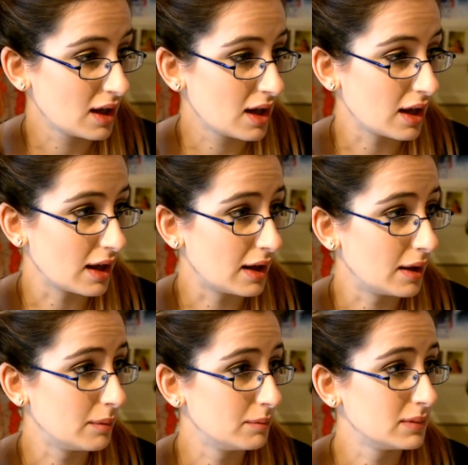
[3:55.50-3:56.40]

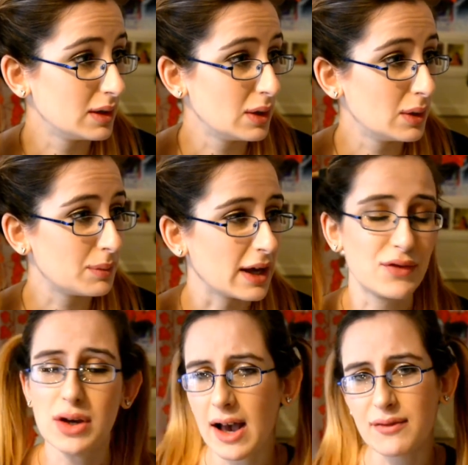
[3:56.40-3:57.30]
Um, but if
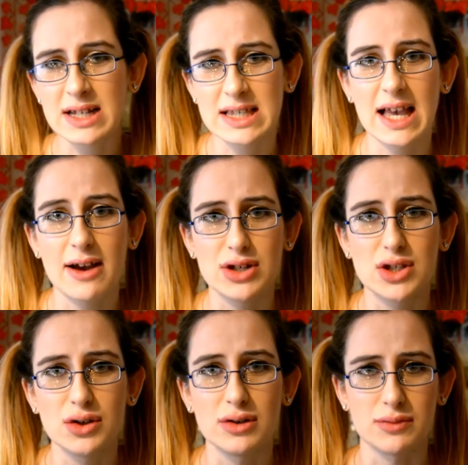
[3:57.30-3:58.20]
you have any scary
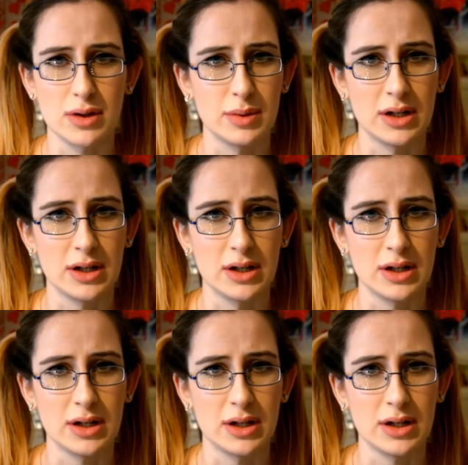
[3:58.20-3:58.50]
stories, Ruben,